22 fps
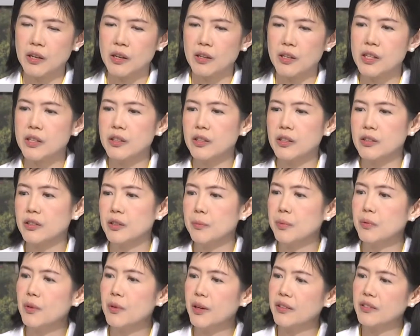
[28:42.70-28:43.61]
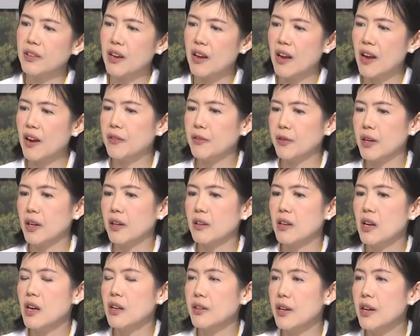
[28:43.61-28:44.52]
in the separate area
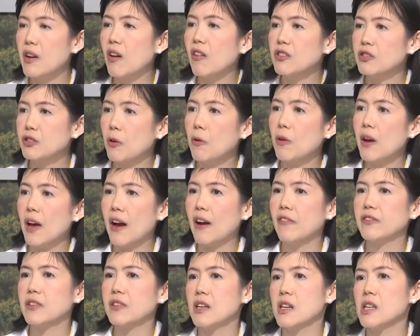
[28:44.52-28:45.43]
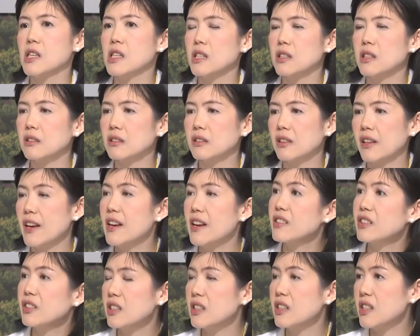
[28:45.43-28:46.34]
they also have
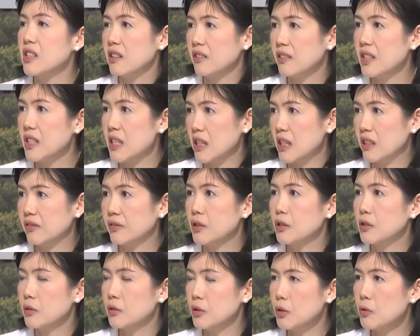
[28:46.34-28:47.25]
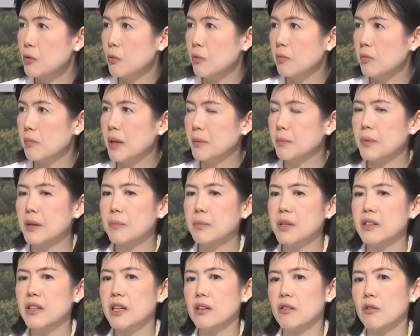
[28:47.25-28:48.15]
STD clinics too, but
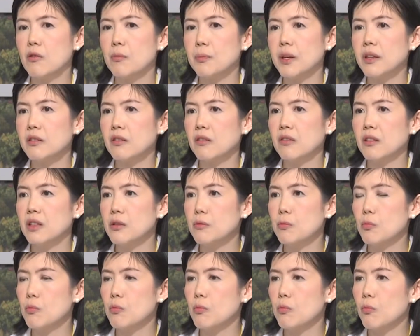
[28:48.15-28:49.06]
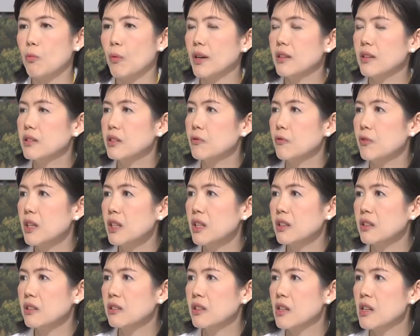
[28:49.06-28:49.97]
maybe they open only once a
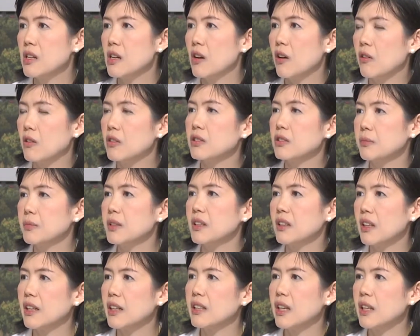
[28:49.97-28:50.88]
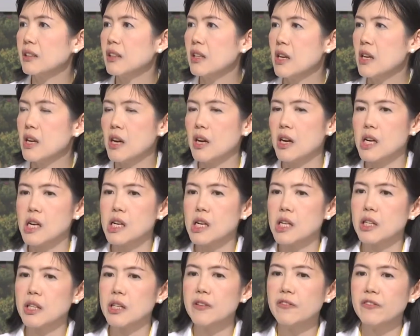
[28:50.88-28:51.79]
week or something like that.
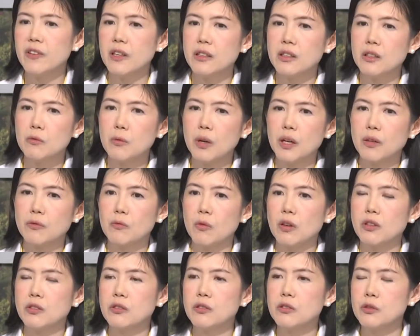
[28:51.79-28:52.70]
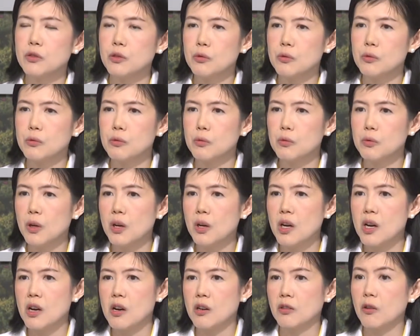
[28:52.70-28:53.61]
If anyone want to
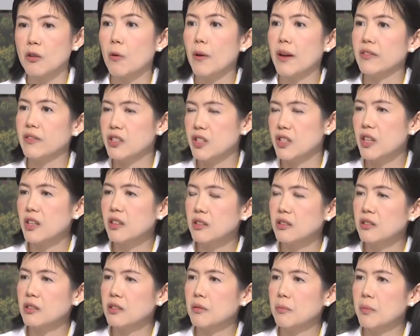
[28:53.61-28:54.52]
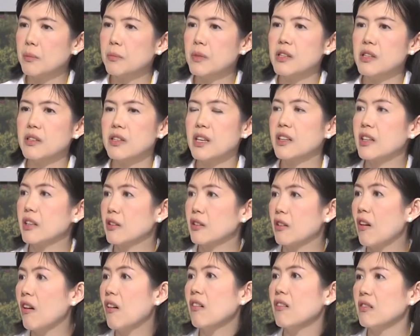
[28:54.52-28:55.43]
go and check, maybe they can
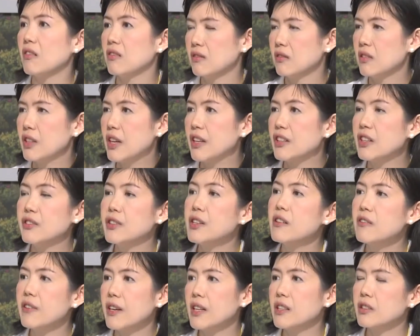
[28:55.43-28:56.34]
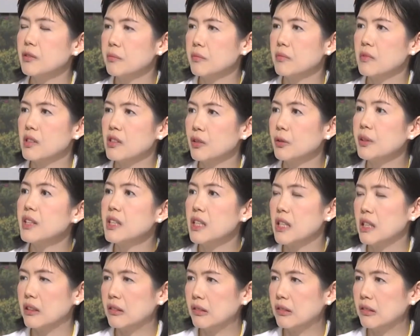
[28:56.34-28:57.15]
call the nearest clinic.